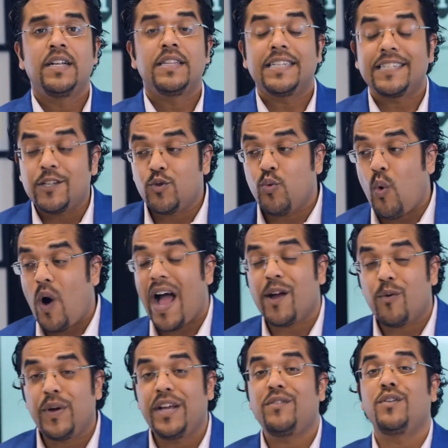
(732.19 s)
This is
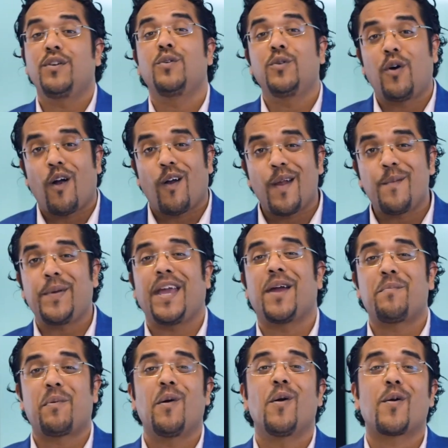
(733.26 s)
why we do our
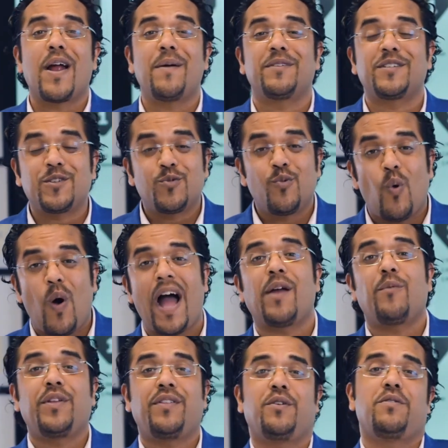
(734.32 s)
MBA program. This is why
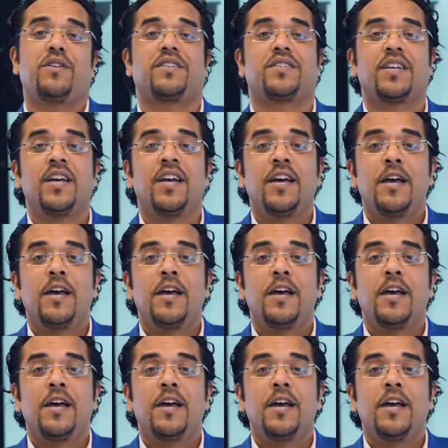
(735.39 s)
we do this.